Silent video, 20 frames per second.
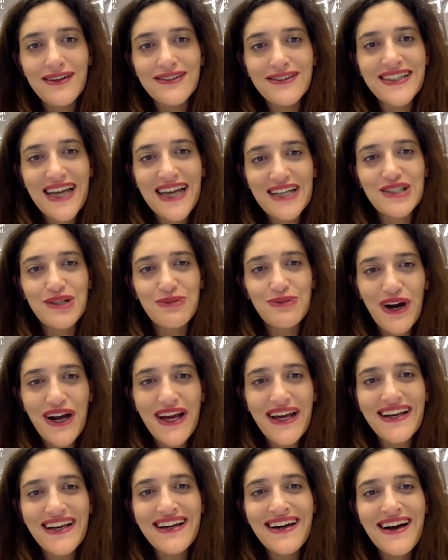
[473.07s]
To catch a
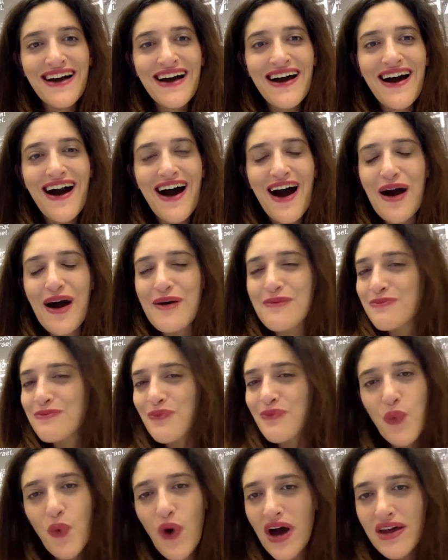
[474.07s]
break.
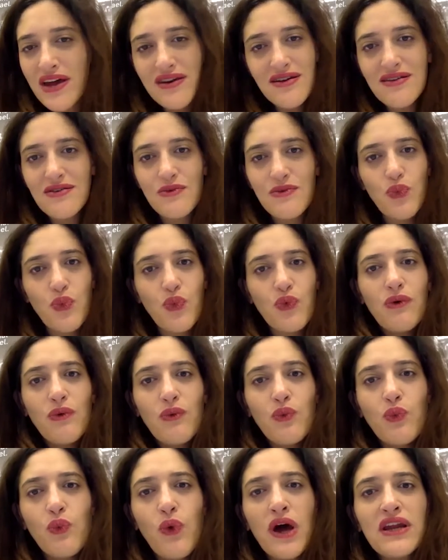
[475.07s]

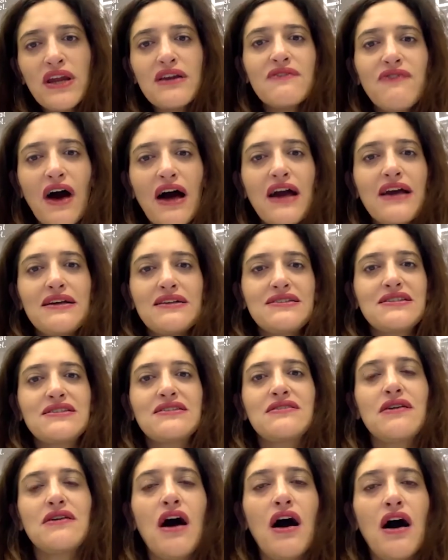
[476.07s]
What advice
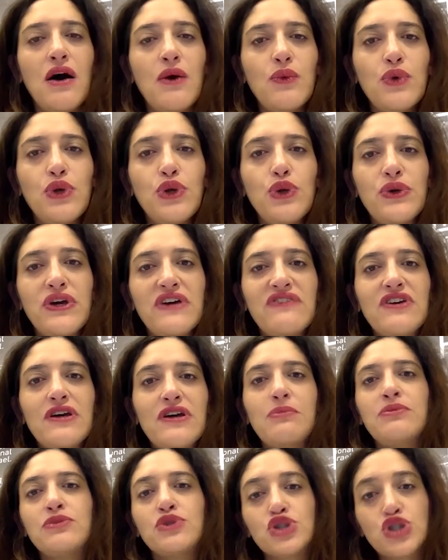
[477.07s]
would you give
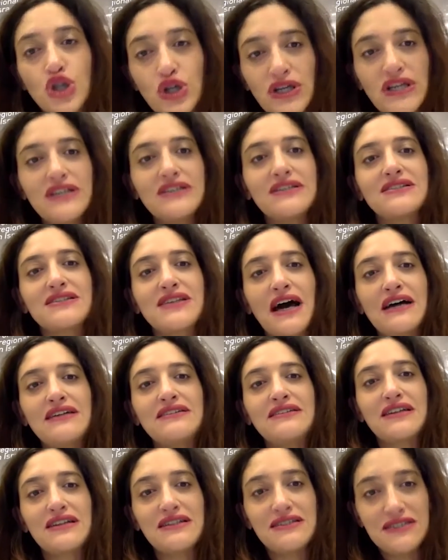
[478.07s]
him should he decide
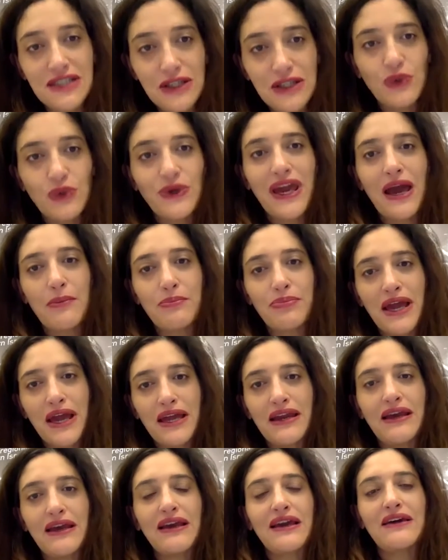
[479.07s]
to continue
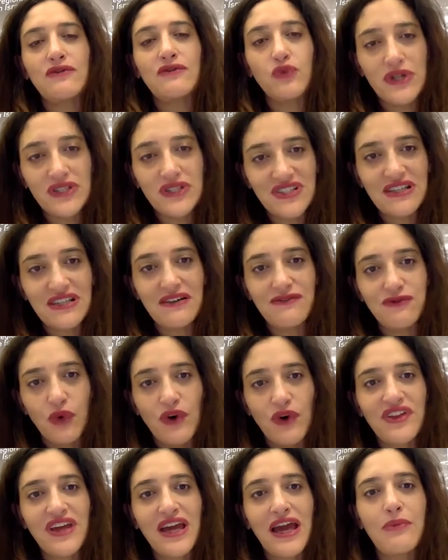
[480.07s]
campaigning if we see a
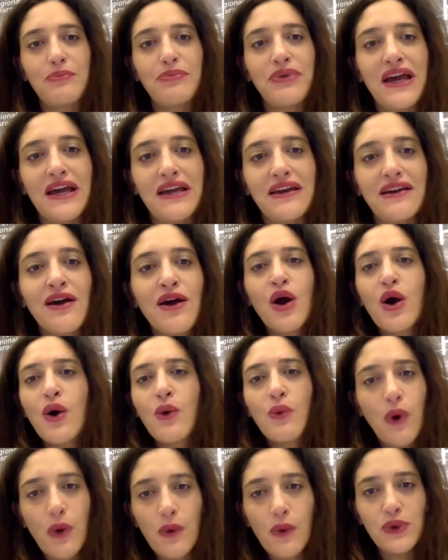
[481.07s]
fourth campaign?
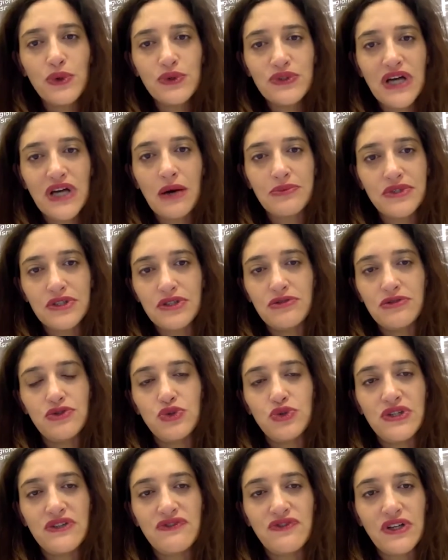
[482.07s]
What would you tell him to
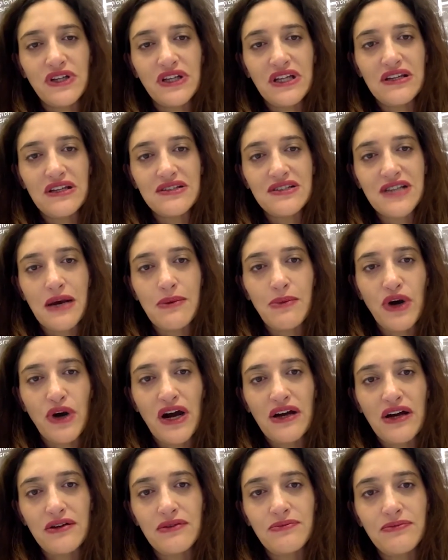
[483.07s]
do differently this time
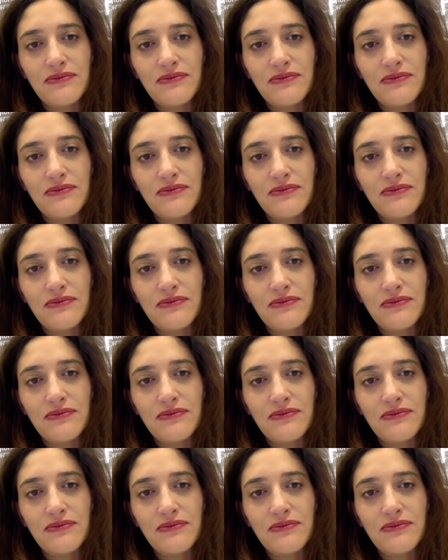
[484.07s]
around?